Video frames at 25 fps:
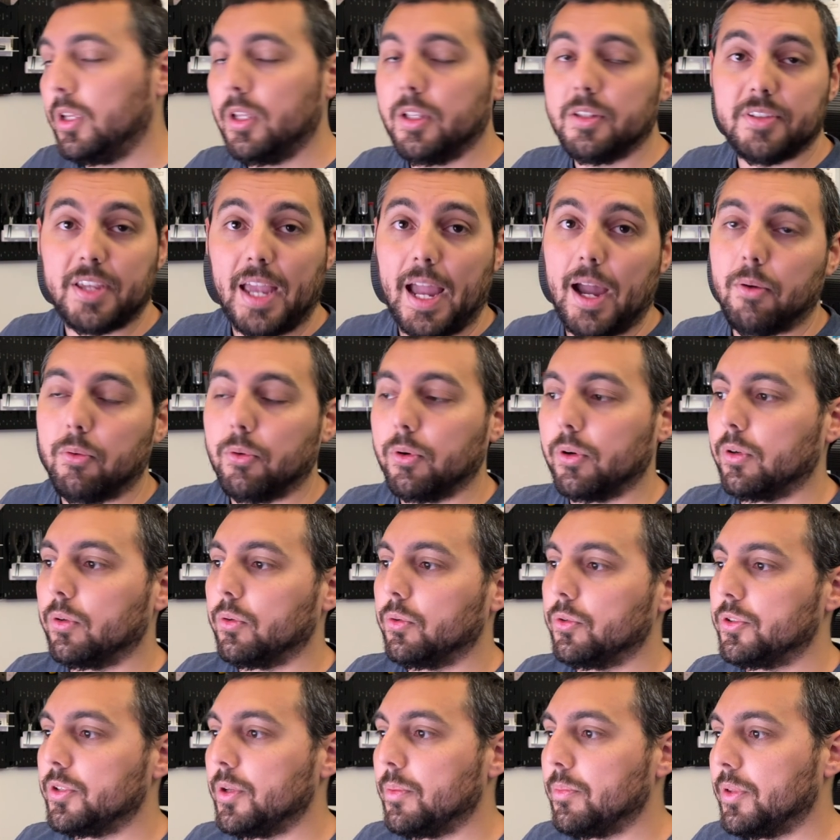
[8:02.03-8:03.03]
tower
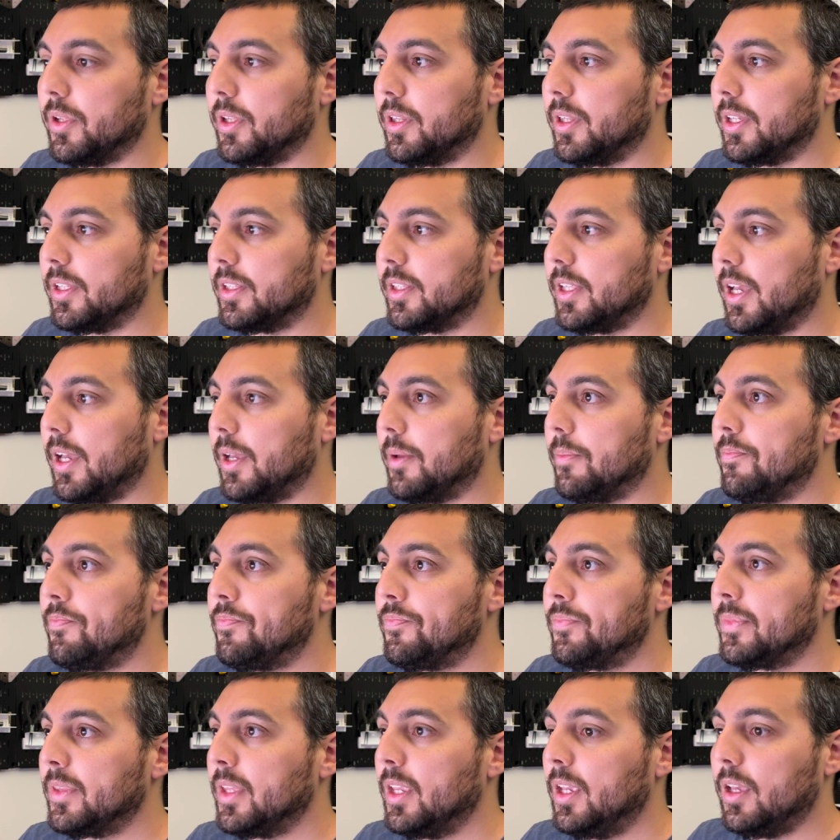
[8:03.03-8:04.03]
or something like that.
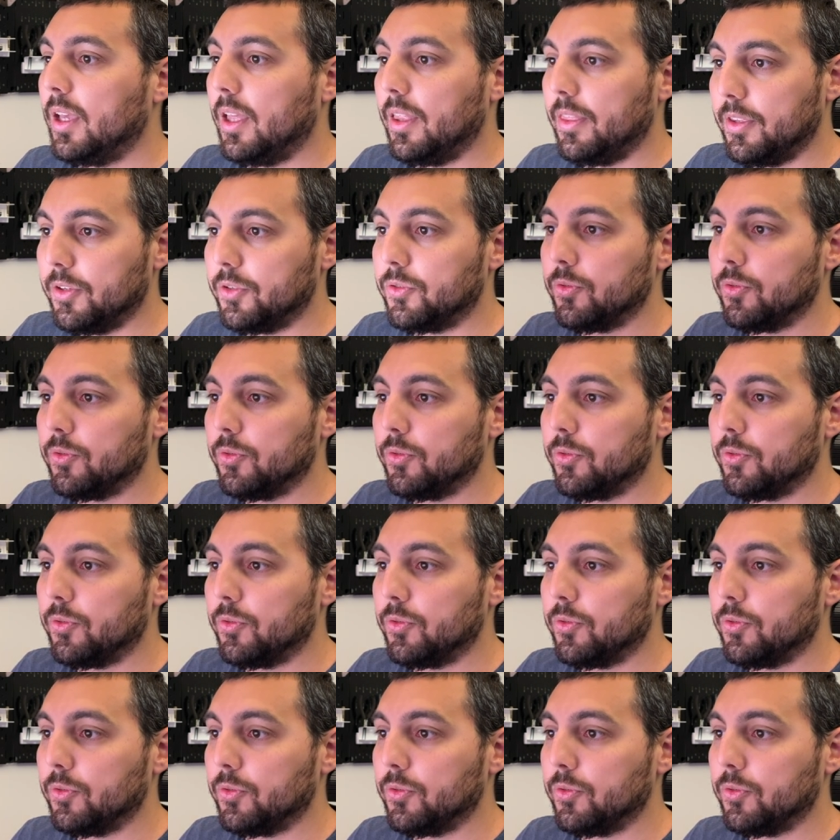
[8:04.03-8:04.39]
This